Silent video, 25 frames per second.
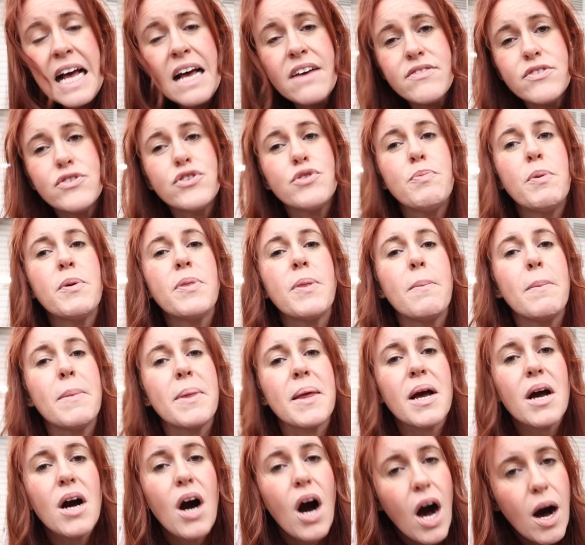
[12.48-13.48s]
if you should put them in
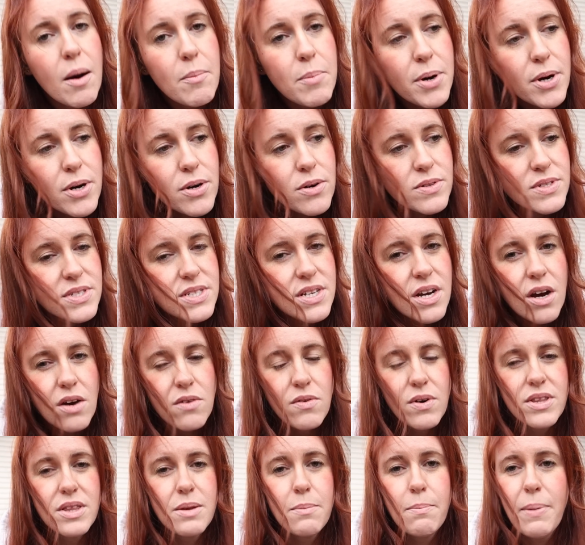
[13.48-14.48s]
the compost,
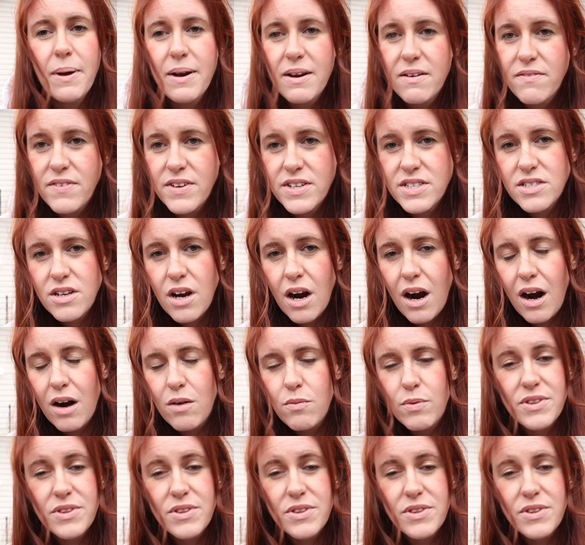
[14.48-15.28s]
what the benefits are,